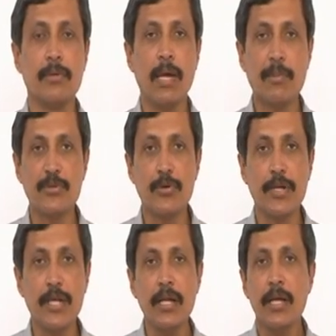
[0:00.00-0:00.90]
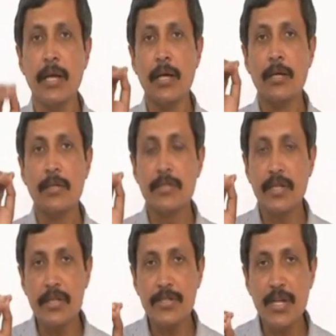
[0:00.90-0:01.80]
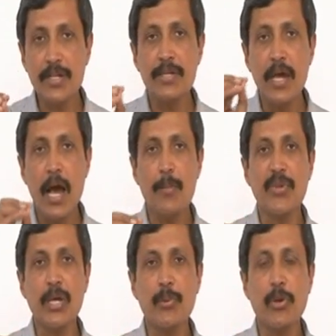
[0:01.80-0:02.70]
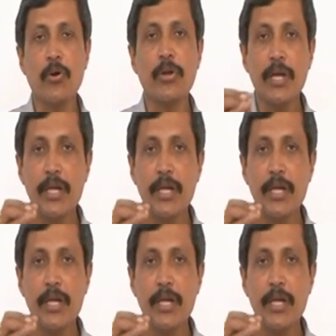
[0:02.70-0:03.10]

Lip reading: Absolutely clear? Sales tax applicable on